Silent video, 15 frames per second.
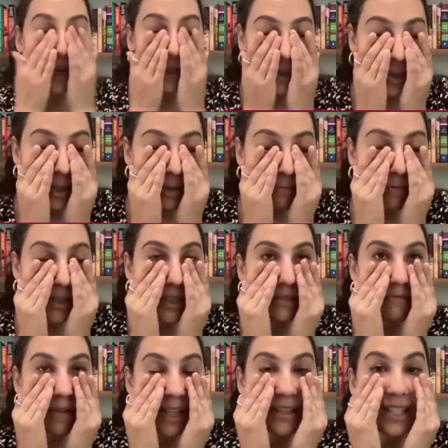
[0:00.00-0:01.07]
actually
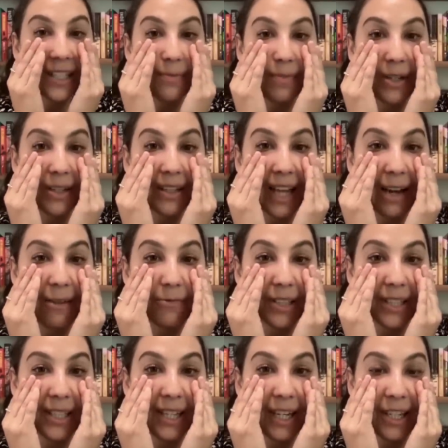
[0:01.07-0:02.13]
really read this book that
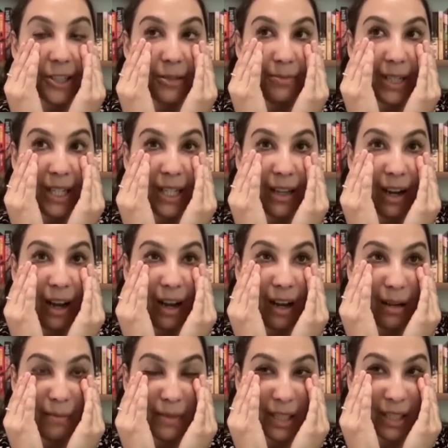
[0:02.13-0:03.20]
really touched me
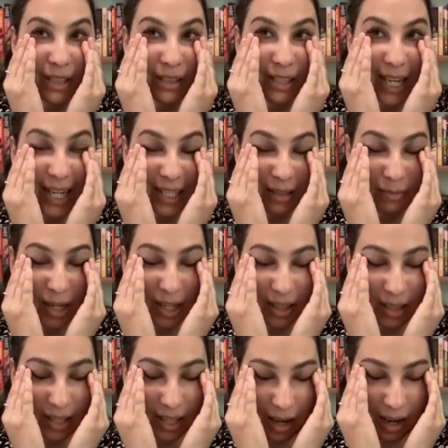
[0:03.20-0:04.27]
um, last month.